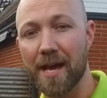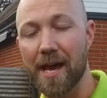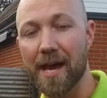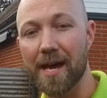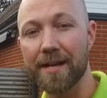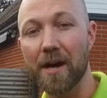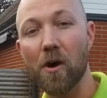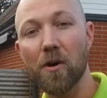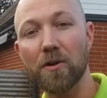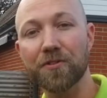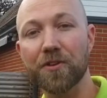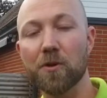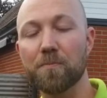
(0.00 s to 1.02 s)
And
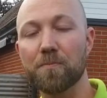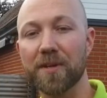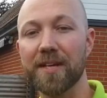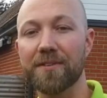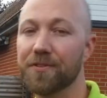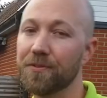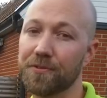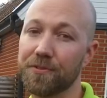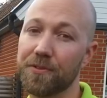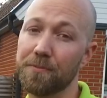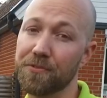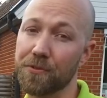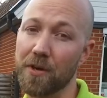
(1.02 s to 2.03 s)
also, please
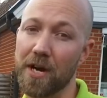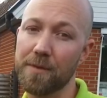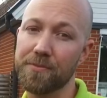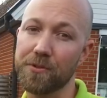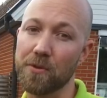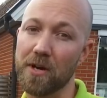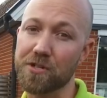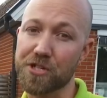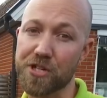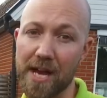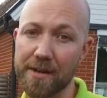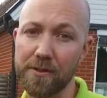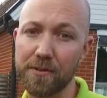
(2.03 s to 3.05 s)
subscribe to our
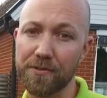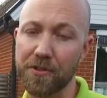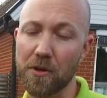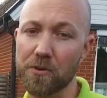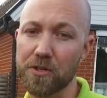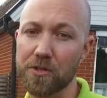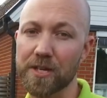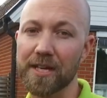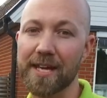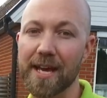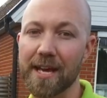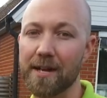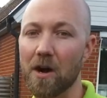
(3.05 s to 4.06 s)
channel so you can
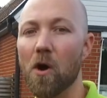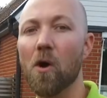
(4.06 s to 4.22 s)
get